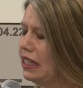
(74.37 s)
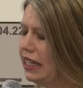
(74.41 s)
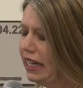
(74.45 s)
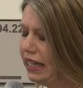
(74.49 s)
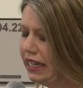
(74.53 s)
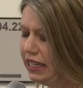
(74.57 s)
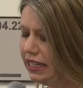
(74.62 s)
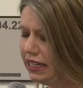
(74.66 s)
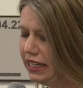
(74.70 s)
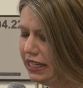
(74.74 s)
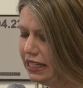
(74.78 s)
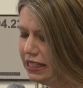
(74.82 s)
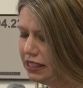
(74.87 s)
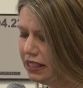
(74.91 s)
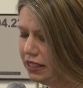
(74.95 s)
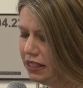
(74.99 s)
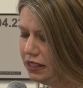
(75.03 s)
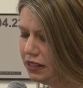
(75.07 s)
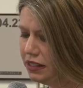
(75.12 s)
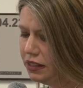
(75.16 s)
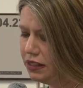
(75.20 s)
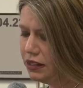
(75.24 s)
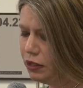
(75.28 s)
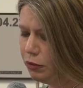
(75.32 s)
and he is an
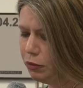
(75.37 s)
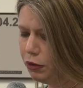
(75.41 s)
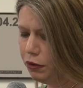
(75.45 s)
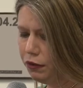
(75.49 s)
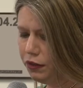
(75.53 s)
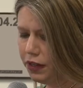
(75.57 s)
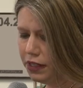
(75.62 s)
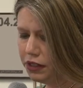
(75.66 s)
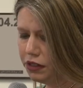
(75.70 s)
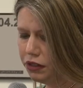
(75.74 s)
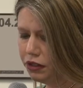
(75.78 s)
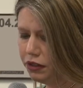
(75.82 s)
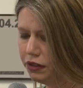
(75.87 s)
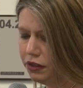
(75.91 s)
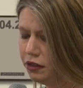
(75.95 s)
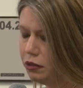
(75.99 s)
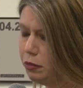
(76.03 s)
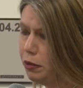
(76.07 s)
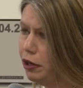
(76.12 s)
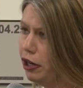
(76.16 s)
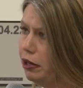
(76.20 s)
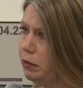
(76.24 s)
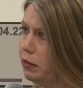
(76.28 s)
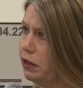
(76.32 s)
assistant professor in the
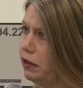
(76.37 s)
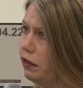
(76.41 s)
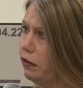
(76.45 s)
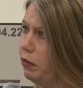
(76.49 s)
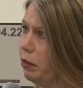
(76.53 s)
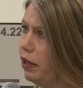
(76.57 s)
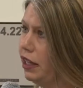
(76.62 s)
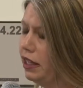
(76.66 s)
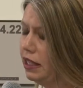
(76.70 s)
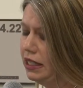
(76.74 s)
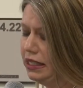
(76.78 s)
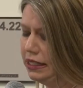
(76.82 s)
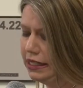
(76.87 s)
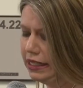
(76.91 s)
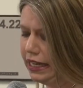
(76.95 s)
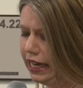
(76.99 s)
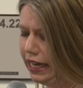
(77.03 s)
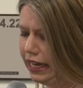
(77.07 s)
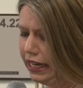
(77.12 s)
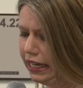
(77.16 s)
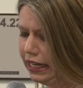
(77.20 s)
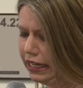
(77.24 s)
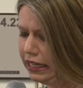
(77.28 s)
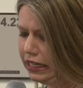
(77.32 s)
Department of Poli
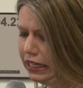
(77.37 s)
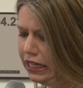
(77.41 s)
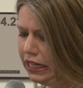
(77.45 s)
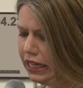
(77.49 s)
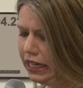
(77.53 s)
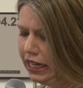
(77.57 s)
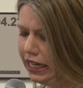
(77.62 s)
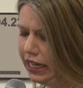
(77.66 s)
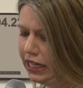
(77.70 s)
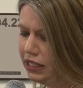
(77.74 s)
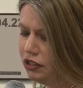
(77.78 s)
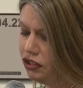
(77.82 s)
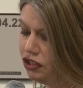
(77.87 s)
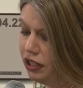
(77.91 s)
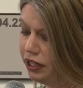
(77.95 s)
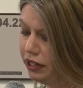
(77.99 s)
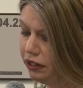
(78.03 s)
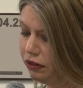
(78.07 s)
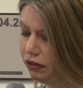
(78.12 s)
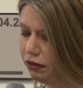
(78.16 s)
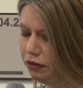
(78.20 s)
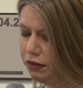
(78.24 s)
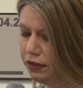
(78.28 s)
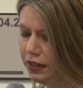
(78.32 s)
Sci and
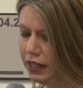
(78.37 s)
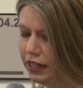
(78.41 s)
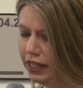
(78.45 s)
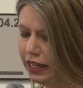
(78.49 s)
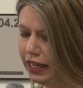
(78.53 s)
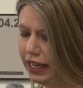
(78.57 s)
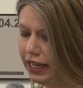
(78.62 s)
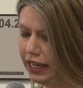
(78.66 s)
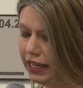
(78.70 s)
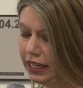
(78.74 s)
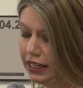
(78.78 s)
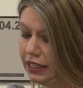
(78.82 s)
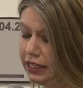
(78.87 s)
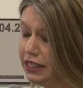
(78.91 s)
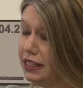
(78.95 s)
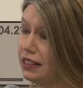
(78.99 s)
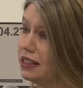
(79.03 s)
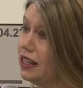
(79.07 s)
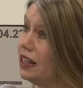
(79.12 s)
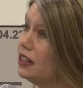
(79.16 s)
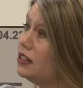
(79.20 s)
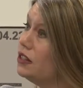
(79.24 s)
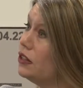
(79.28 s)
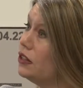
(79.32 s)
Geography, and he's
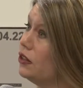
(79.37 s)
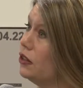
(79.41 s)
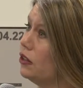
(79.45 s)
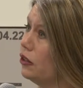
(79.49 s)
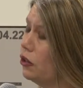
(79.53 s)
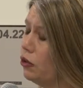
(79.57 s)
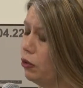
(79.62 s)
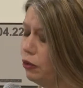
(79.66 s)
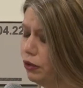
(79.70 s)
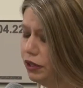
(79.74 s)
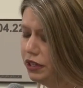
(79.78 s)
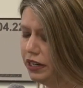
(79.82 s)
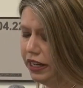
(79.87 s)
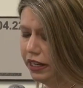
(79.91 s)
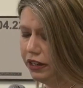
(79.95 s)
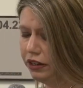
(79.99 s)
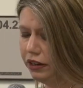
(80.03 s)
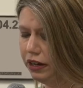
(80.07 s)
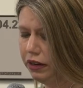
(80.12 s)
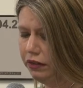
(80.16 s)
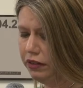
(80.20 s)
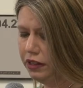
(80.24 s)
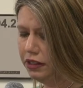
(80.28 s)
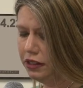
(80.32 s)
also the coordinator
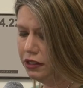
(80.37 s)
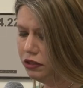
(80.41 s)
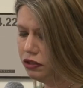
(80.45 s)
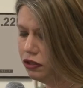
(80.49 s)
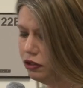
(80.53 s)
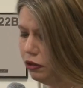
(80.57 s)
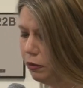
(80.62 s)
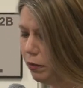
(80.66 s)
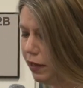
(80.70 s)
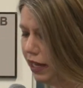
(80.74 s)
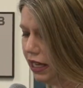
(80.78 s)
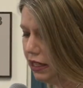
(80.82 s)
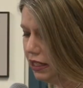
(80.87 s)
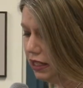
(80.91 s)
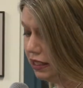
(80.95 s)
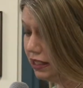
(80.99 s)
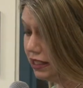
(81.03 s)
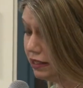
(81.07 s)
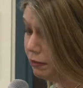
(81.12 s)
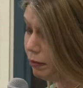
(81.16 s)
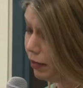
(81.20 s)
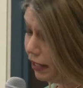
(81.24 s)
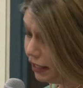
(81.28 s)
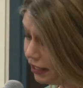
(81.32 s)
of the Digital Pol
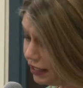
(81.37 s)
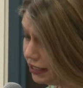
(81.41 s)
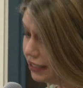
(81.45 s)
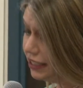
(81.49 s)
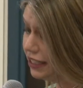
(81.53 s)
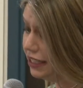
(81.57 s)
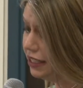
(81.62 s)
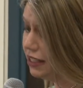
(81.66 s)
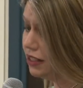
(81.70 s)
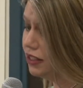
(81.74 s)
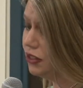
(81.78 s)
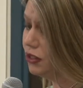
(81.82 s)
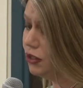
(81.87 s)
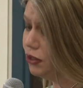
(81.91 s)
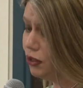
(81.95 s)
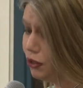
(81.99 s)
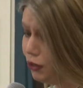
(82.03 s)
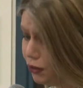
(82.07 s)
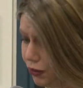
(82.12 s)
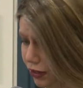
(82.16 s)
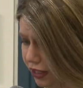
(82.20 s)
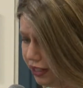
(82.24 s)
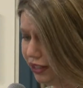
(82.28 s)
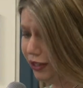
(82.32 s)
Politics
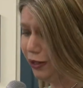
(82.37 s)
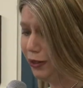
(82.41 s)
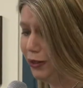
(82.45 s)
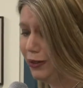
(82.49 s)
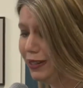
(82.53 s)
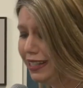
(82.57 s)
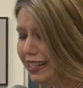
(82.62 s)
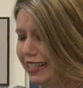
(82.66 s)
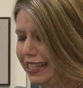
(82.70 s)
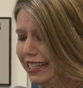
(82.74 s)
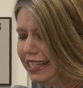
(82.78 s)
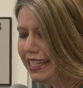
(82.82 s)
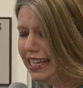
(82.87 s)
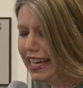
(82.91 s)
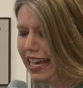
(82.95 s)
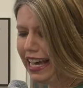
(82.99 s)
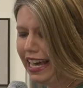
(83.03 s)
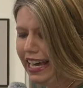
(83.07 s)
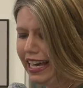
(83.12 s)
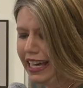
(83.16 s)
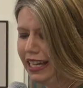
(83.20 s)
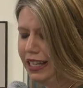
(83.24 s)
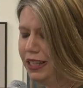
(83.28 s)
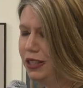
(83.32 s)
Studio
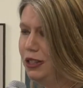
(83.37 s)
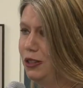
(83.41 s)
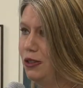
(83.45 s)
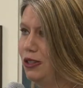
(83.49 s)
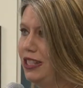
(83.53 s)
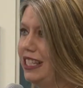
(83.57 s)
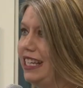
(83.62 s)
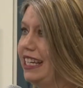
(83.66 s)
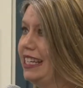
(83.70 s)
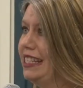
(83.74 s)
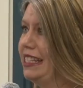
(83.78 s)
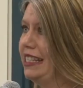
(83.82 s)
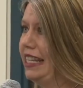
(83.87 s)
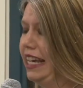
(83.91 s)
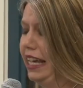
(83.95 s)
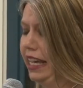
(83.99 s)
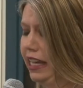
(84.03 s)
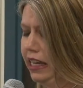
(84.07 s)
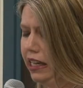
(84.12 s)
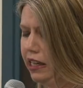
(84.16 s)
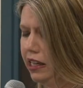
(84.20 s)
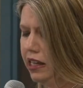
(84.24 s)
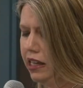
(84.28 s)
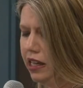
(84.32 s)
at
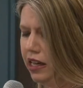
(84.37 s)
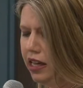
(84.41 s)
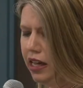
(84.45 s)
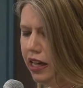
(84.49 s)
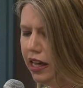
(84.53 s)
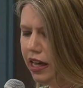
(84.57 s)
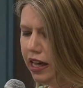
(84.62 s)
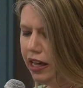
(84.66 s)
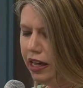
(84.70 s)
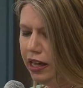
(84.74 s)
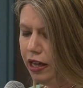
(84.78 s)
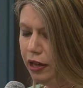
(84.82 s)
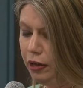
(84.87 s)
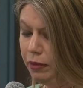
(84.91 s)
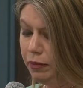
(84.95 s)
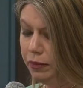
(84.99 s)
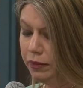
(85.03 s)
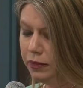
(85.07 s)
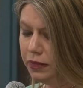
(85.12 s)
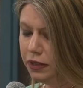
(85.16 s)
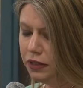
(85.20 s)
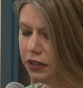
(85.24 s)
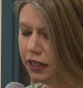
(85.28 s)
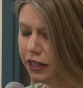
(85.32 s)
UTSA. Um,
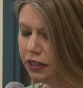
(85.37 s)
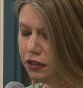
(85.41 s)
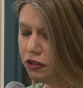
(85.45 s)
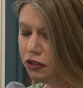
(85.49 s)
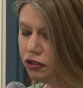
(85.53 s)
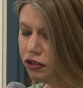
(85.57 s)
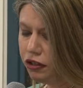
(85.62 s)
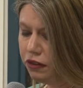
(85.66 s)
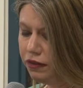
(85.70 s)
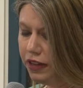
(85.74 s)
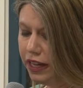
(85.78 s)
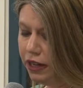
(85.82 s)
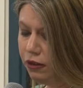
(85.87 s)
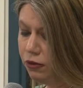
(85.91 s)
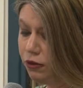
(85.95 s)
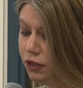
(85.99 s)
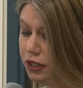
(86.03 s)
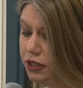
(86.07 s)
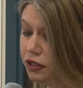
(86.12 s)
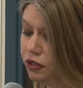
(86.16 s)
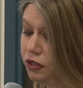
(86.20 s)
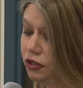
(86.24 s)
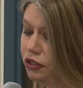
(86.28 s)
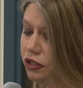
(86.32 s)
Dr. Gervais
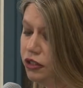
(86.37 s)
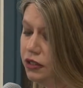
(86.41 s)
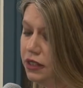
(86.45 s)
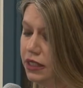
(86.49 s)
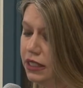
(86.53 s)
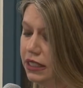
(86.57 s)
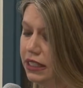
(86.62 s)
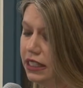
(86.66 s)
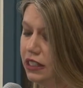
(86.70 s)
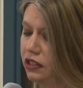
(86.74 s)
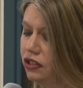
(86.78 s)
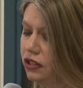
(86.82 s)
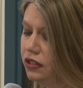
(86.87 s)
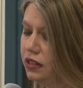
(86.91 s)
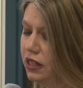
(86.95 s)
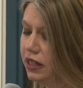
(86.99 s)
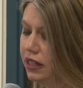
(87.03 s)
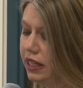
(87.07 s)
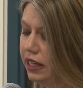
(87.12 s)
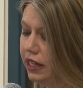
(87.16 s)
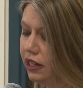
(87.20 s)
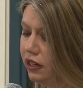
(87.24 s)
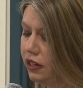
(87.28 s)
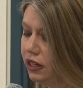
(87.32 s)
researches and teaches in
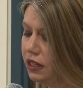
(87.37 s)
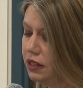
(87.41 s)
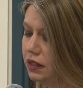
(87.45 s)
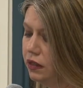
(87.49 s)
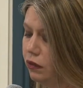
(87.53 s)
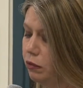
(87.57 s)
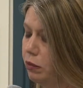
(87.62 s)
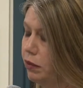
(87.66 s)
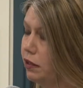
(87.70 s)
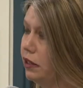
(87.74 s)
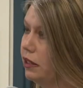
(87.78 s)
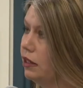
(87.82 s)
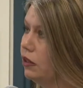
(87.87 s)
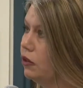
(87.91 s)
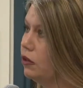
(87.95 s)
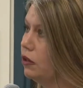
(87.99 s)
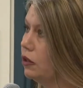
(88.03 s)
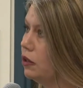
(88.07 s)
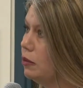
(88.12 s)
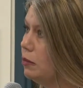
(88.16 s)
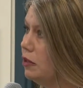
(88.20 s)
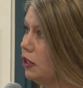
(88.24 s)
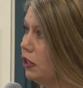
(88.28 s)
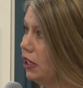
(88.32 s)
the areas of political
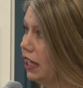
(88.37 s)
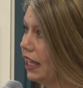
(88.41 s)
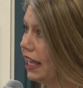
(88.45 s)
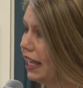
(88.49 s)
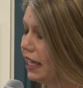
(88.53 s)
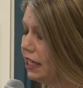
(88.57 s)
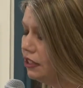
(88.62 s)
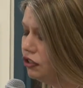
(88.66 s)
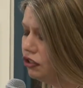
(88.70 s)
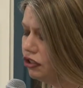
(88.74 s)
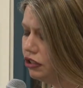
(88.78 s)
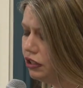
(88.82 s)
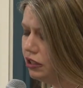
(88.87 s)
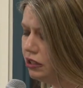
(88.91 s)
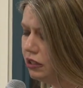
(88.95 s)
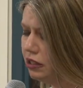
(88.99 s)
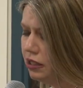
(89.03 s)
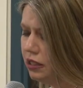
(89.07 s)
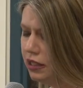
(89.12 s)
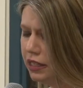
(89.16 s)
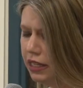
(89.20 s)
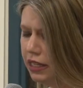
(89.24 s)
communication